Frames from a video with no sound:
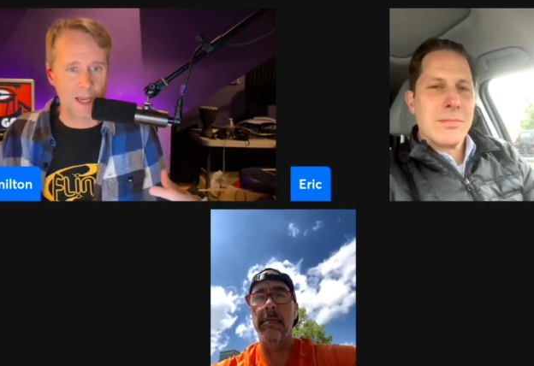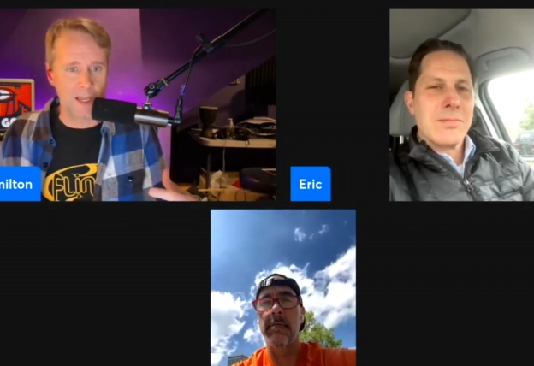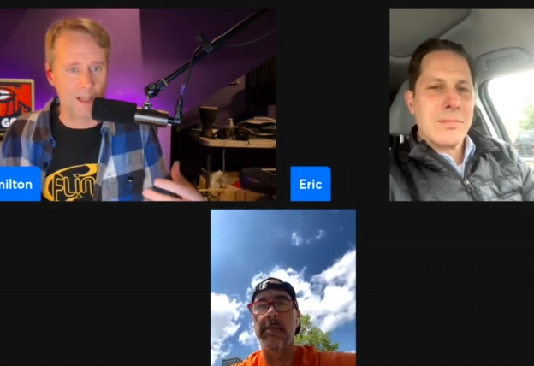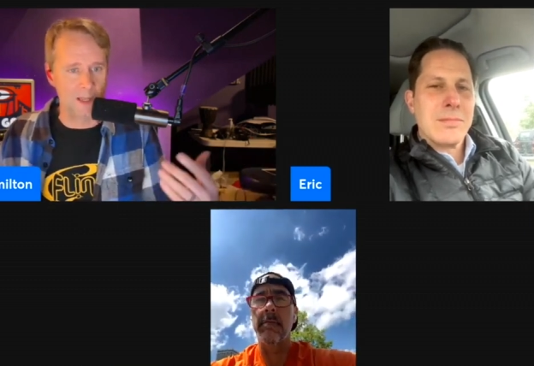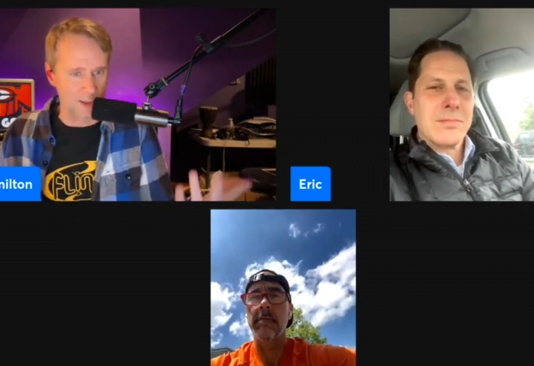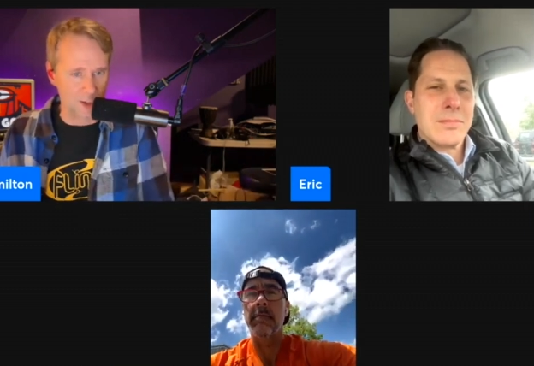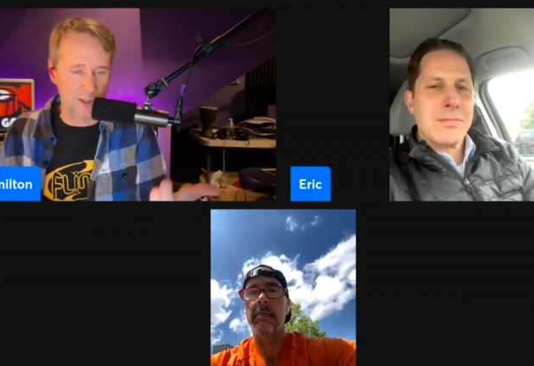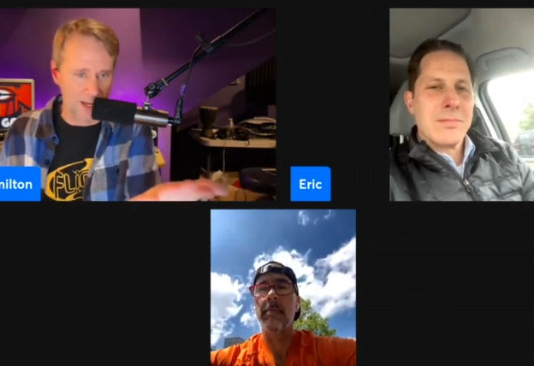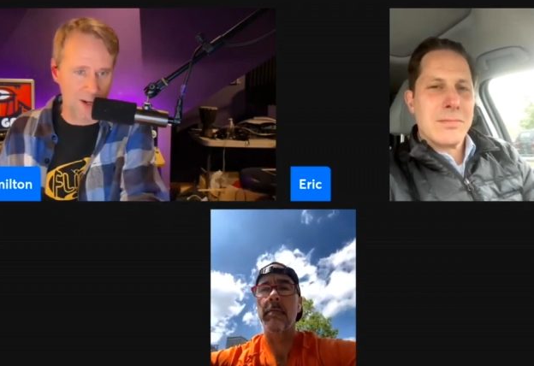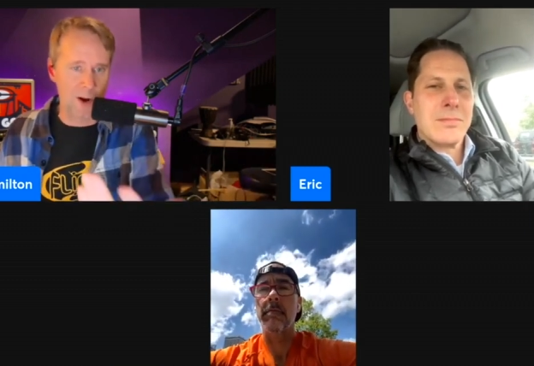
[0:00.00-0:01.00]
Speaker 1: It, it, looked like,
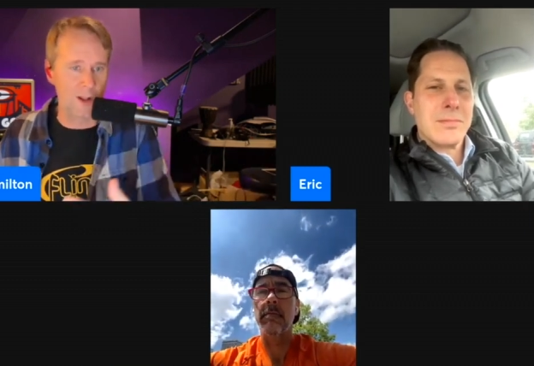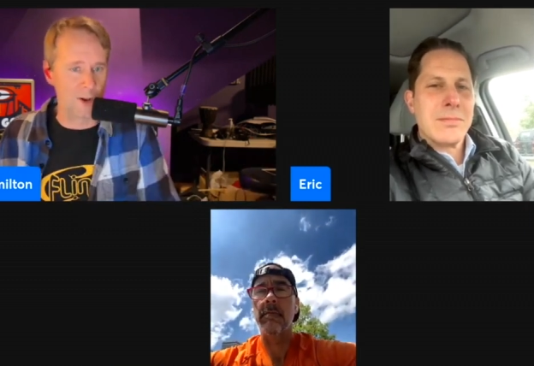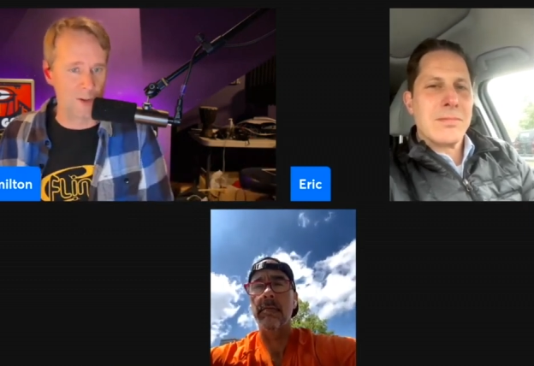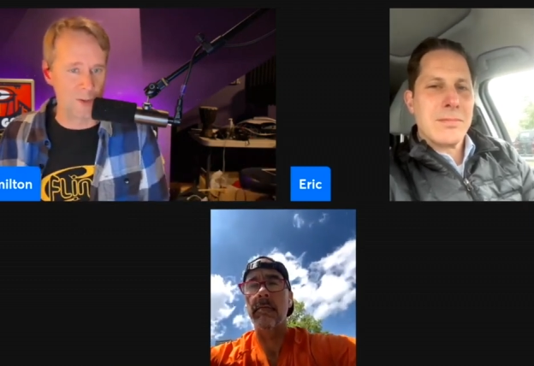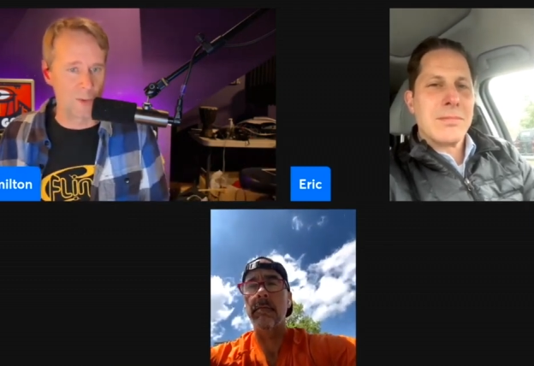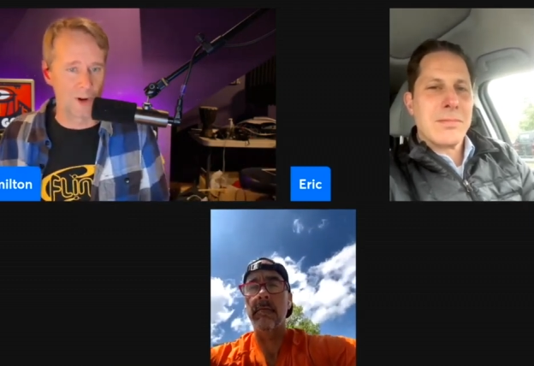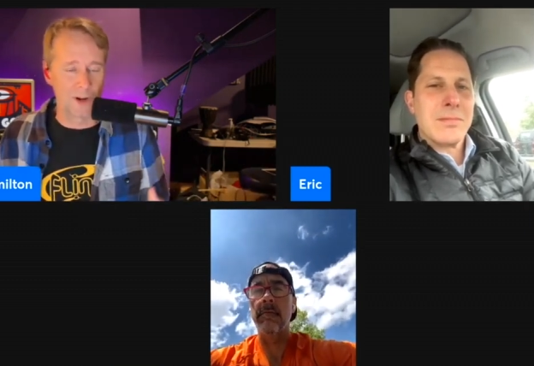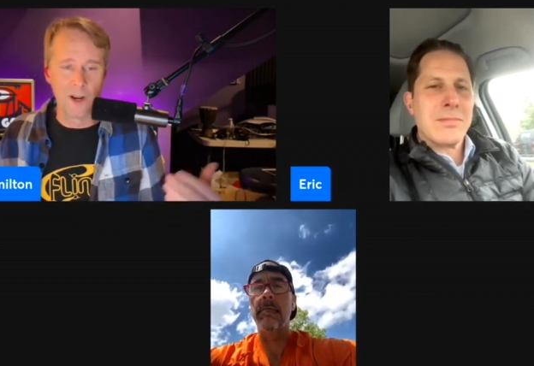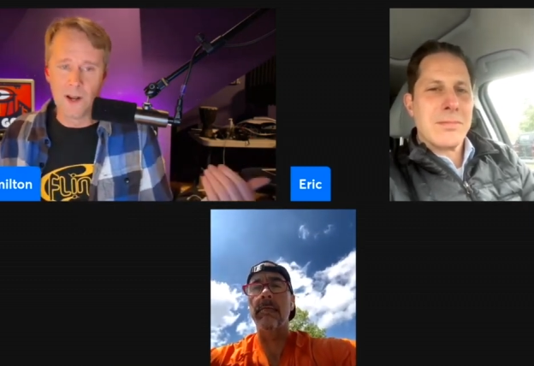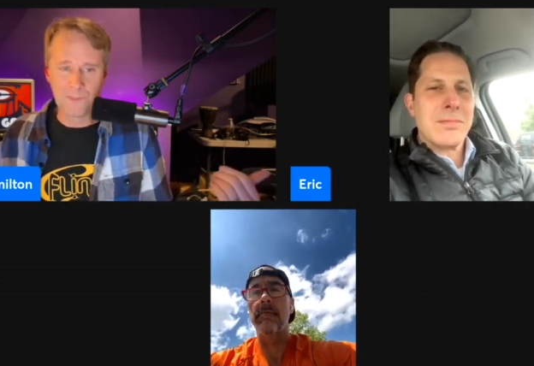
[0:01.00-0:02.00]
Carlo, you were
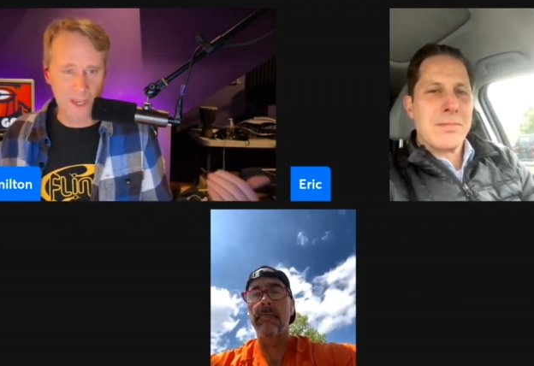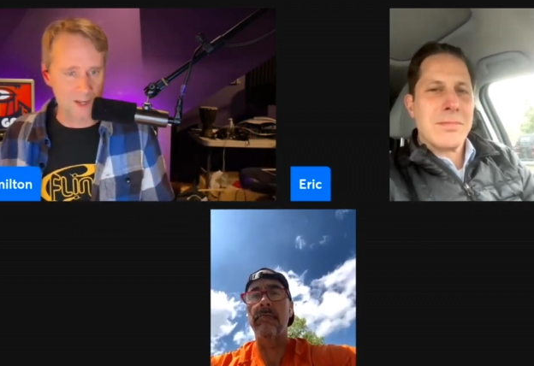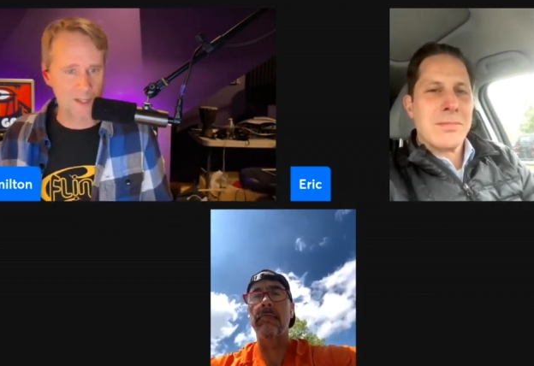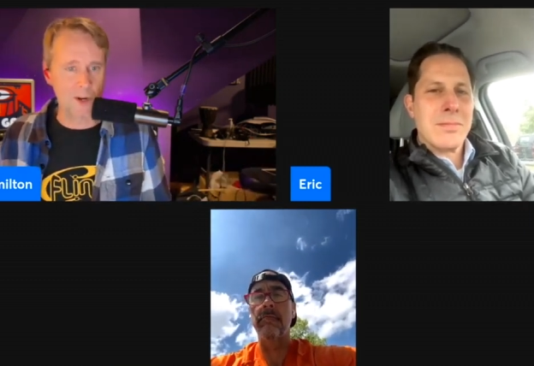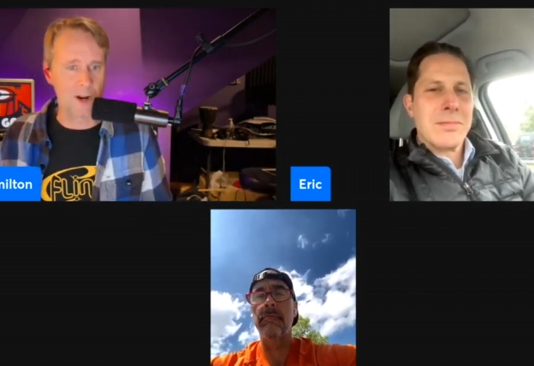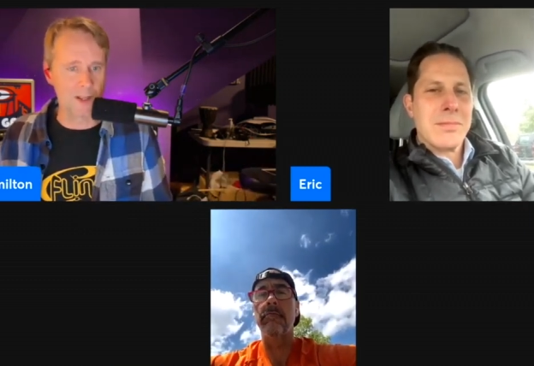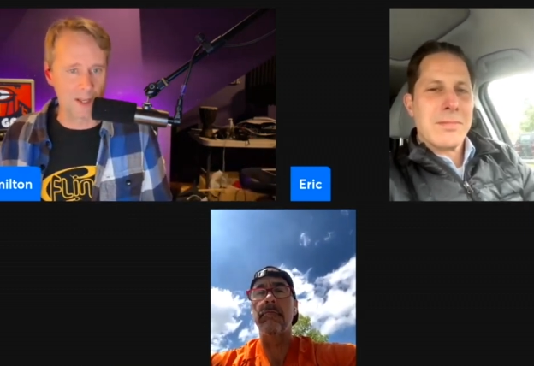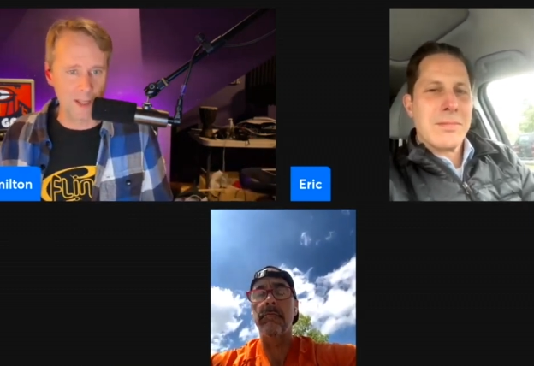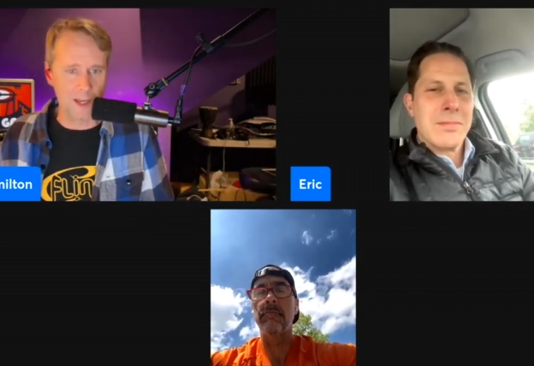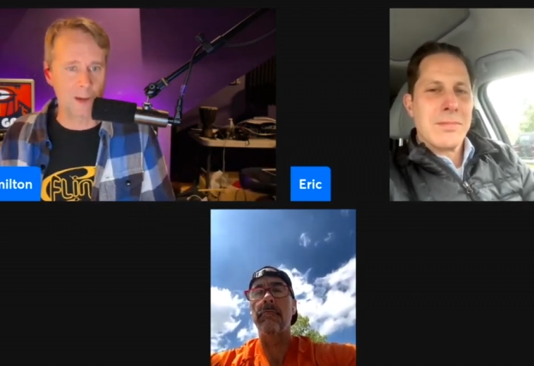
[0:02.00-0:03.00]
kind of starting the
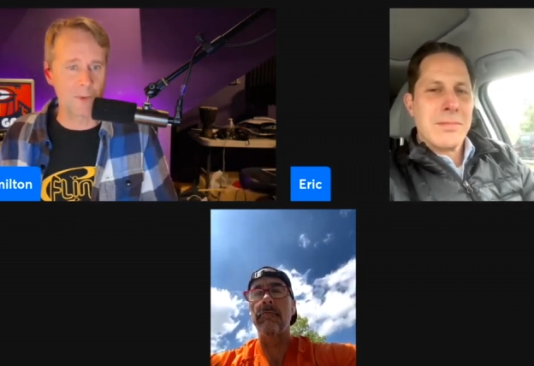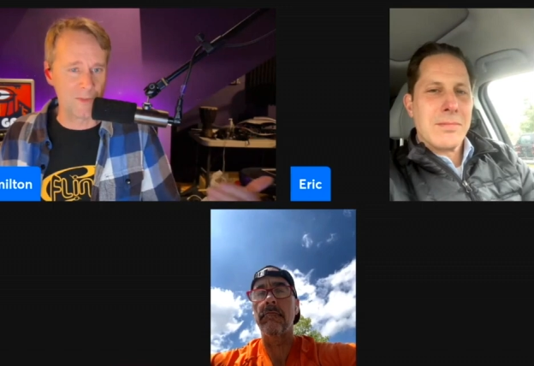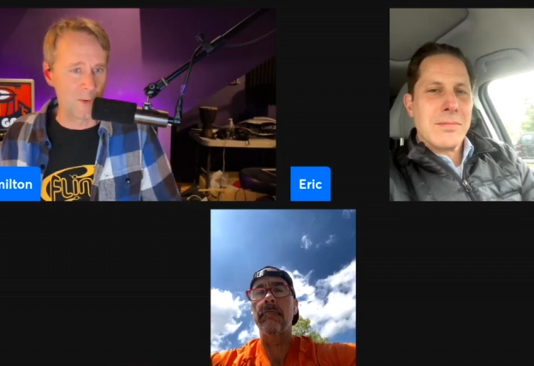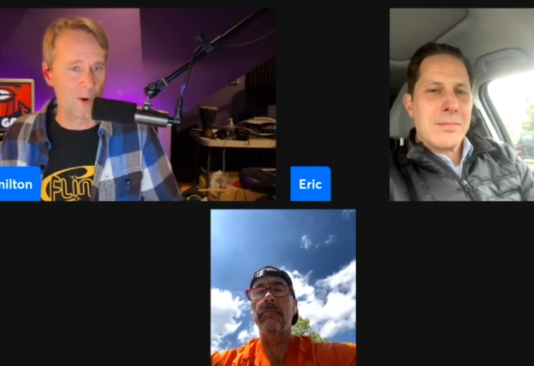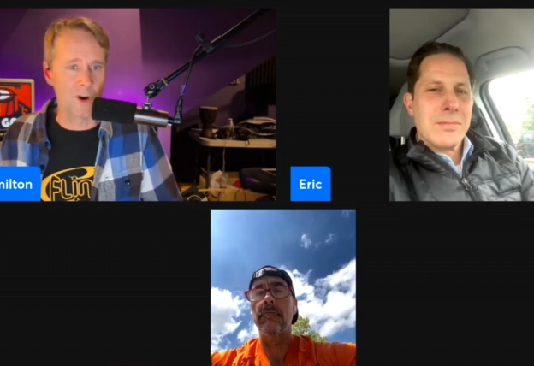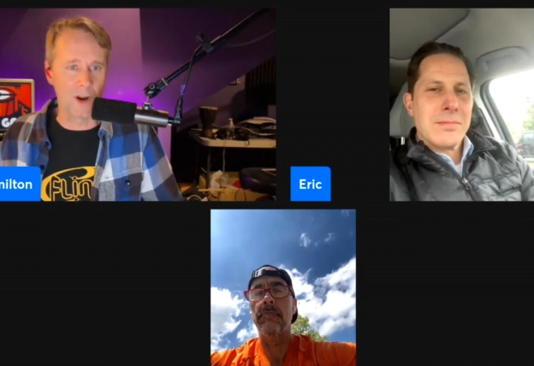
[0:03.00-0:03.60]
click before